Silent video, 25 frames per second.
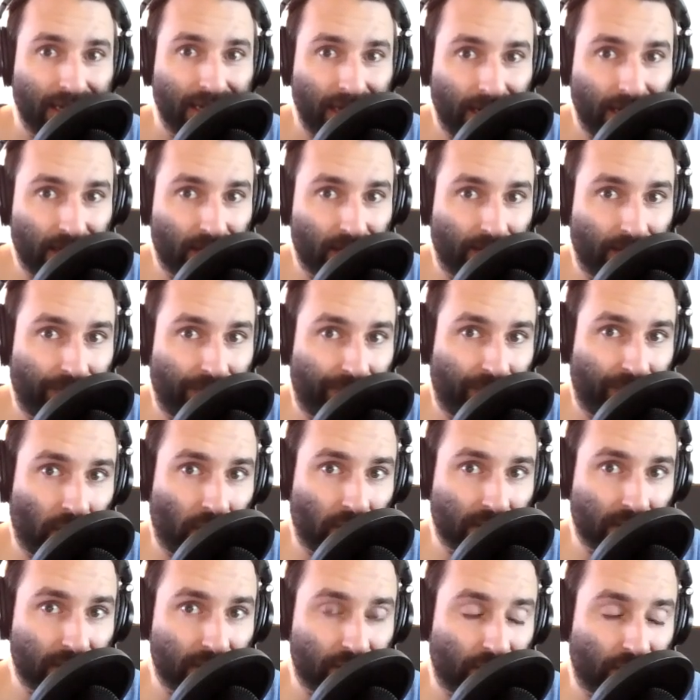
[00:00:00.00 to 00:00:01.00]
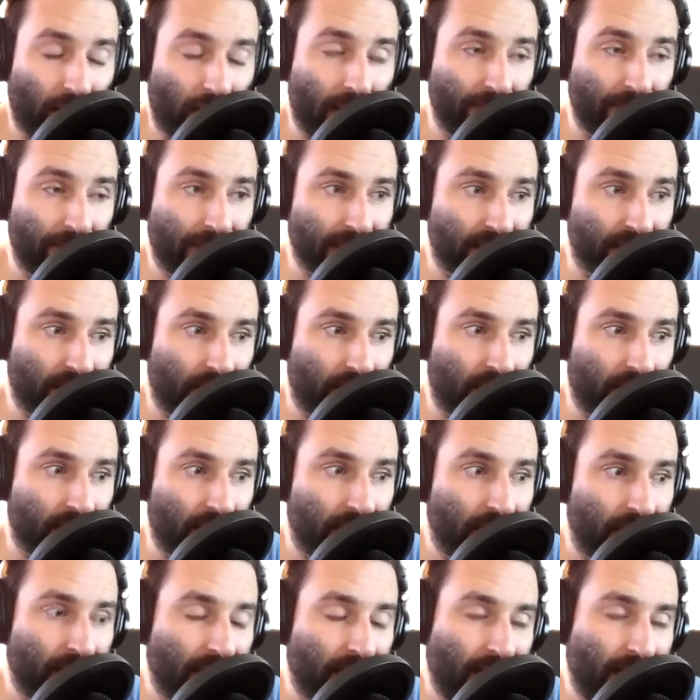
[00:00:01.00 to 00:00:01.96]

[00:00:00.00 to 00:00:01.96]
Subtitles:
in the first trimester.